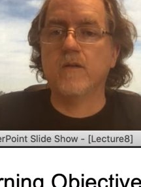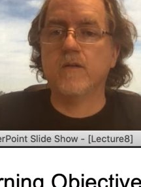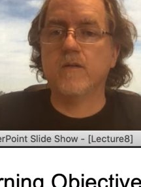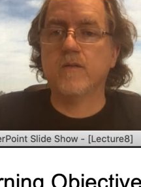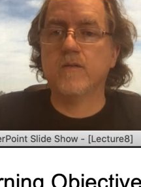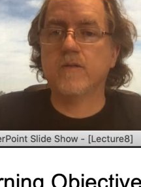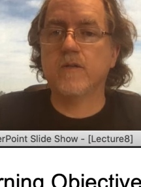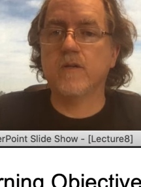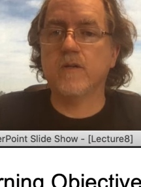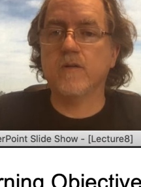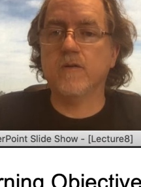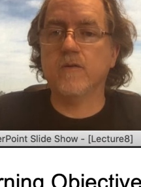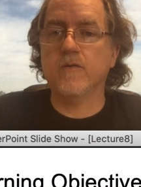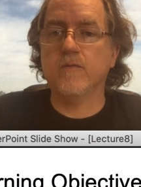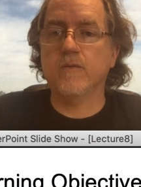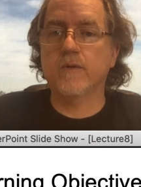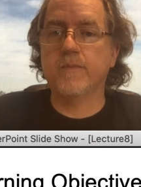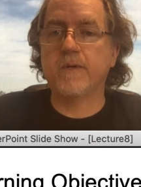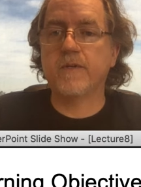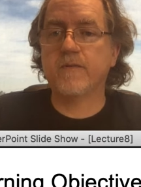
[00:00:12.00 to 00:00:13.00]
So
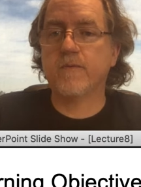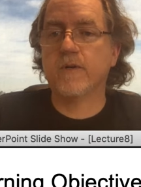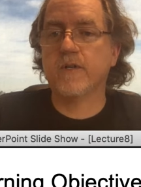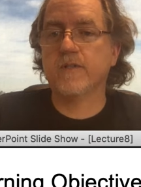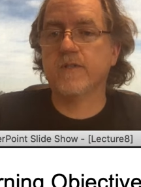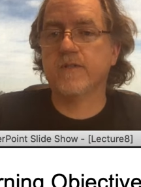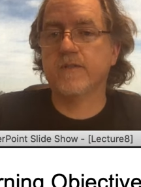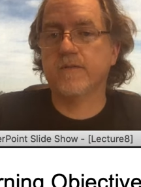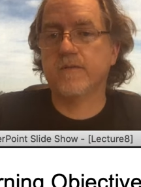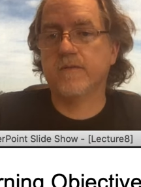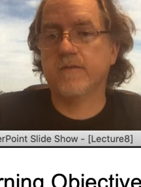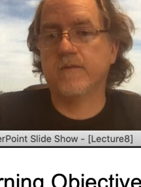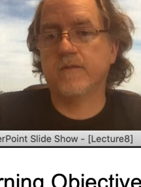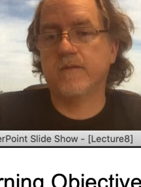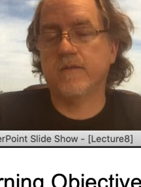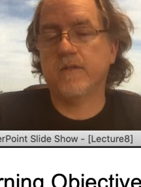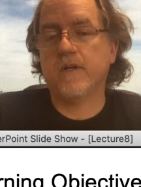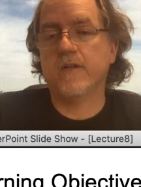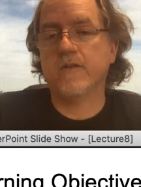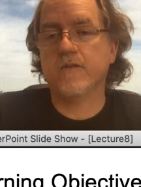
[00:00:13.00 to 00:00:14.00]
we basically want
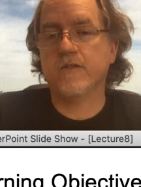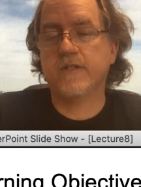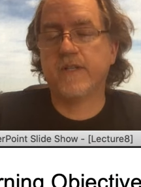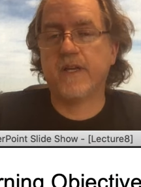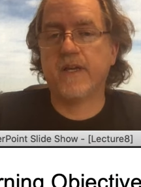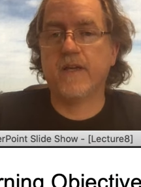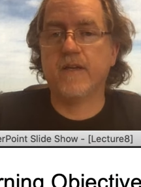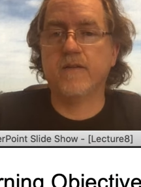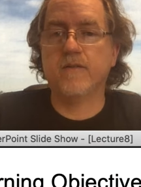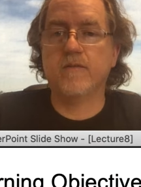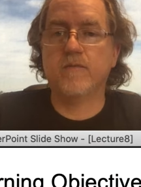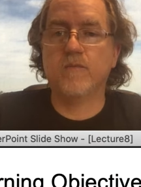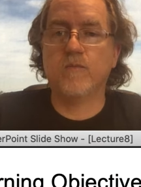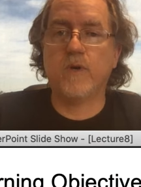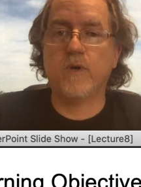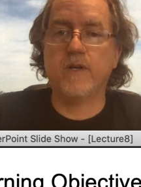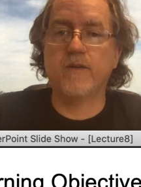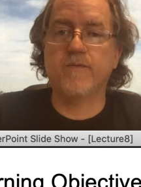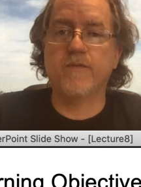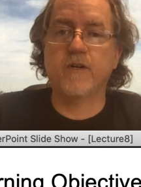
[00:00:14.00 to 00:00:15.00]
to understand
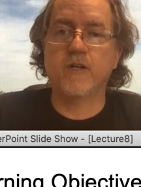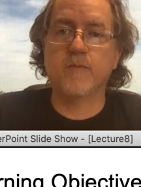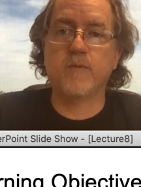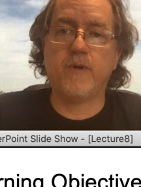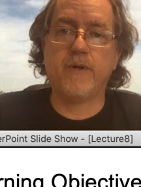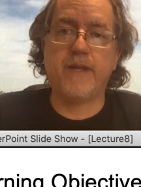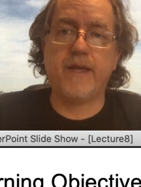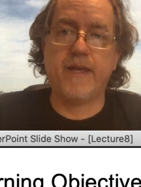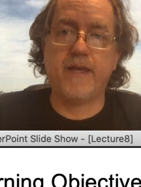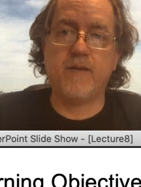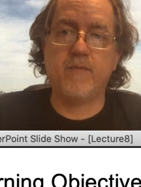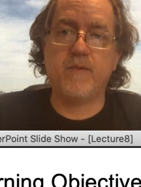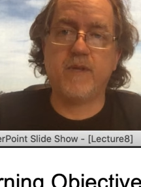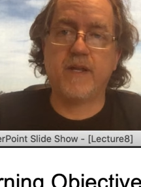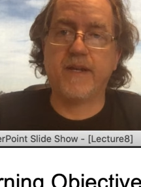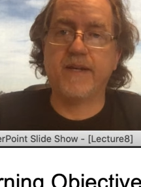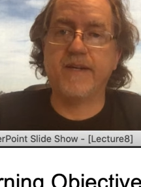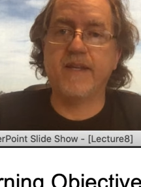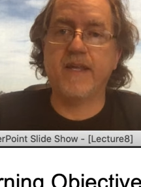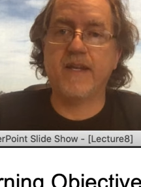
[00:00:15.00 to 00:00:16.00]
when a variable name,
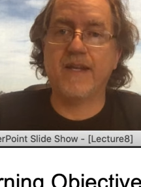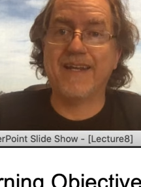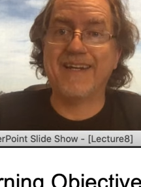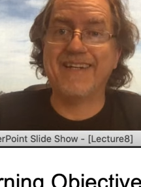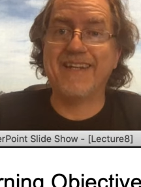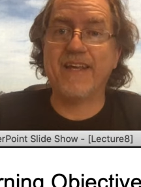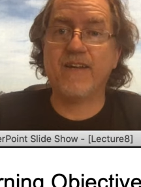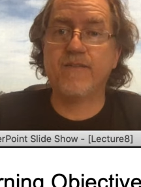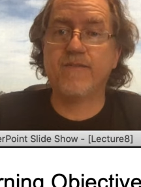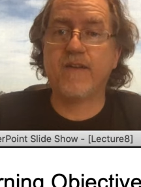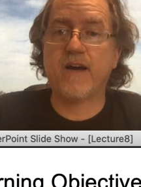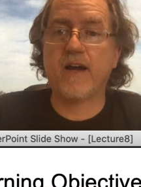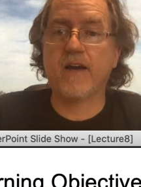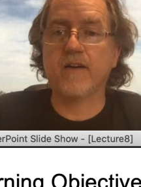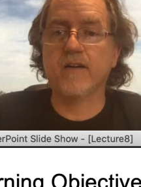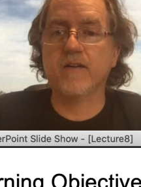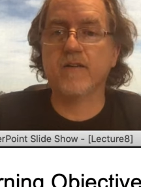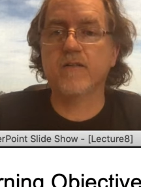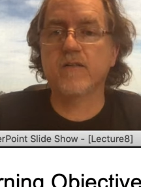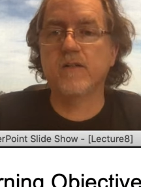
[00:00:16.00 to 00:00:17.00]
an
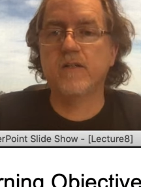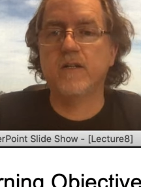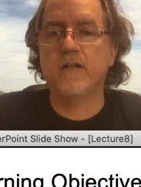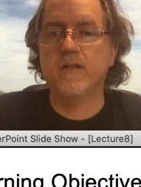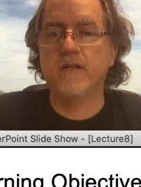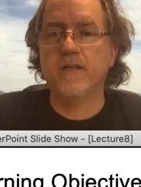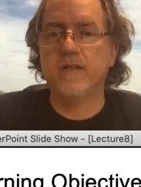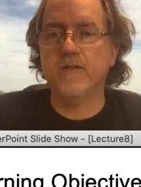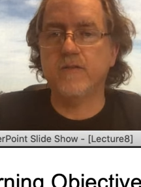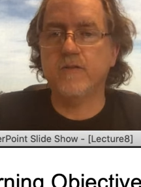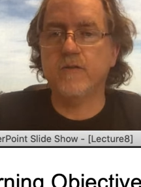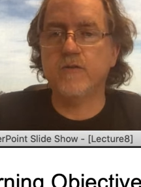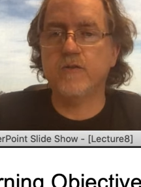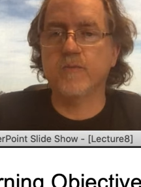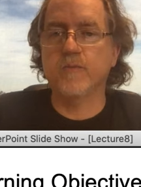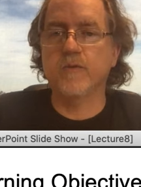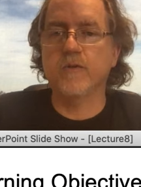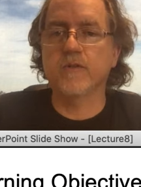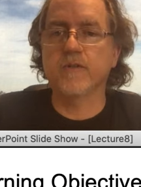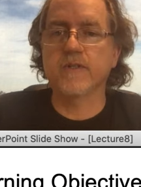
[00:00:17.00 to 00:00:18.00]
identifier, is
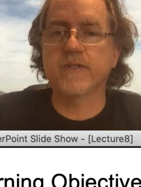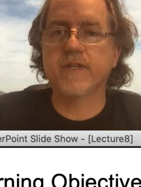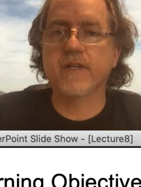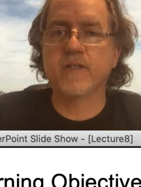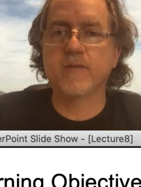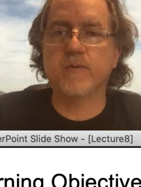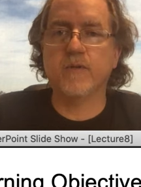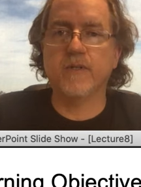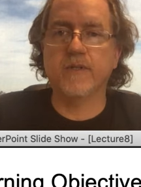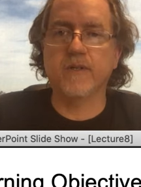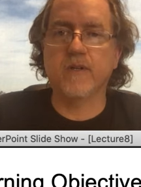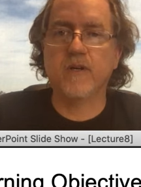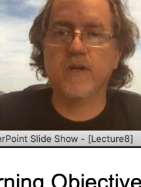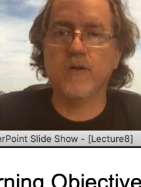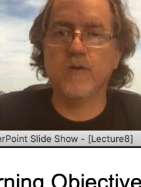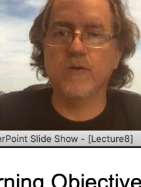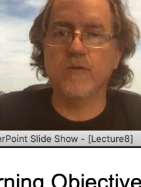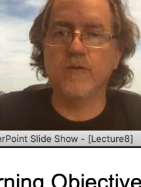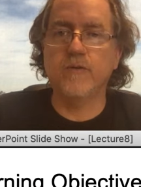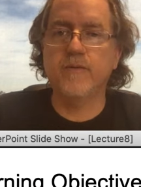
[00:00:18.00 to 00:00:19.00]
usable or accessible in
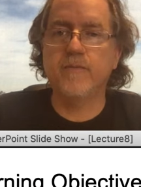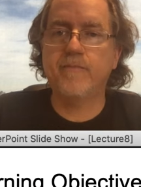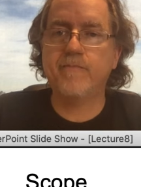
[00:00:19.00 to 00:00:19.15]
code.